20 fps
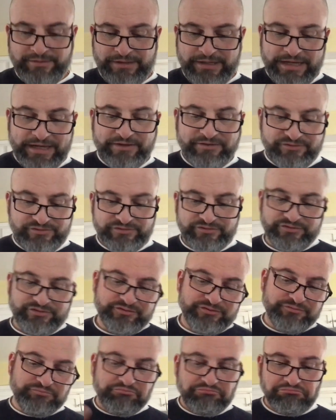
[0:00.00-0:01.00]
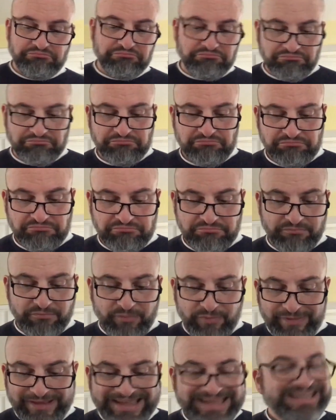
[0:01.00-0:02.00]
It's
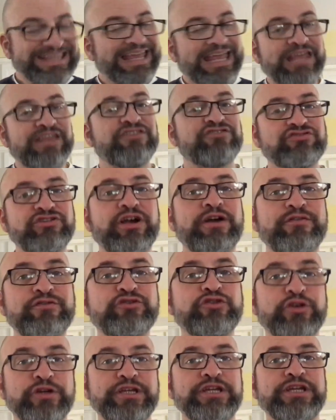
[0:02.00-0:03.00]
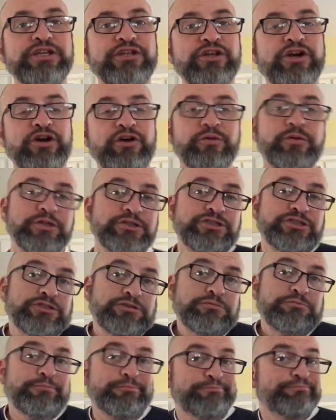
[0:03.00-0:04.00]
like a soft cookie dough,
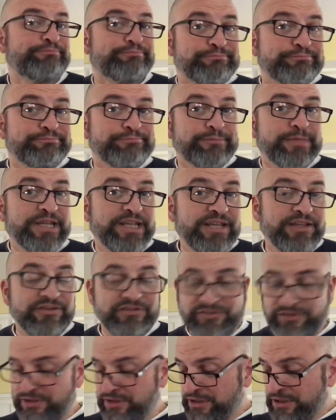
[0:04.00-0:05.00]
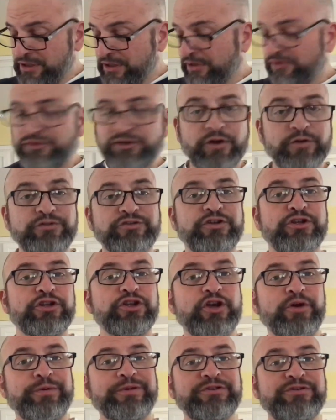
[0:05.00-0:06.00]
which it is. So it's going to
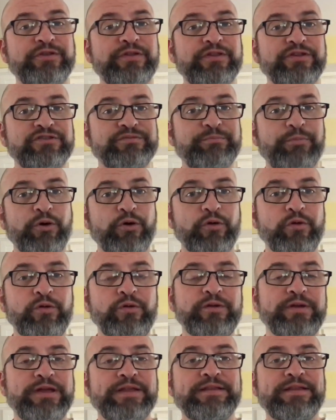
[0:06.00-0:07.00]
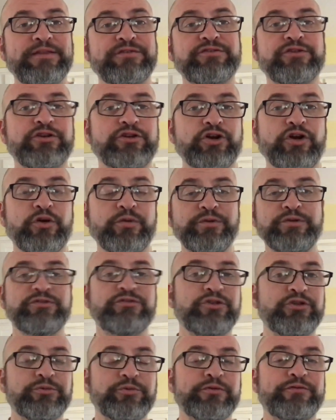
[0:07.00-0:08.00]
go into this bowl, and then it's going to go
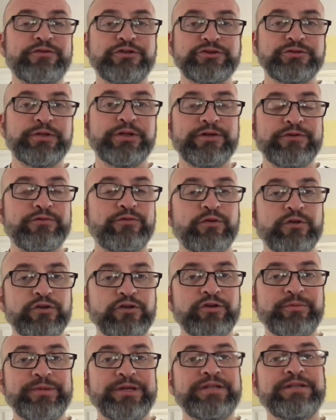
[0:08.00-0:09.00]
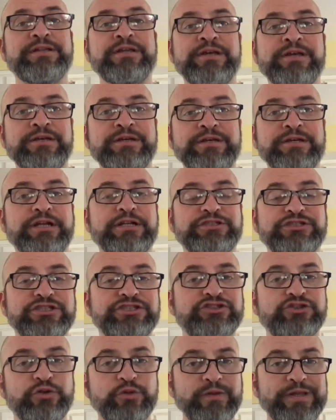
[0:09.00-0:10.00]
into the refrigerator for a little bit,
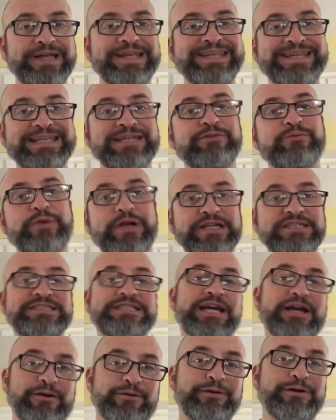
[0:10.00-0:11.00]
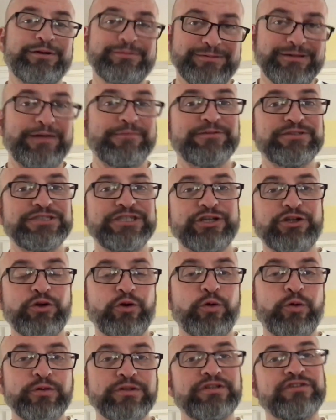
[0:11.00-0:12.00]
just to let it rest. Now, obviously,
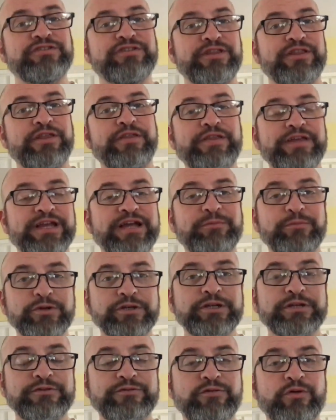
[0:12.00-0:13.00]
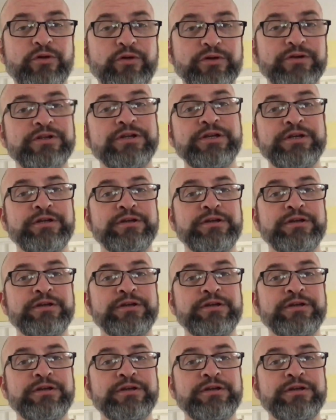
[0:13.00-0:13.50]
cold isn't the thing I'm looking for.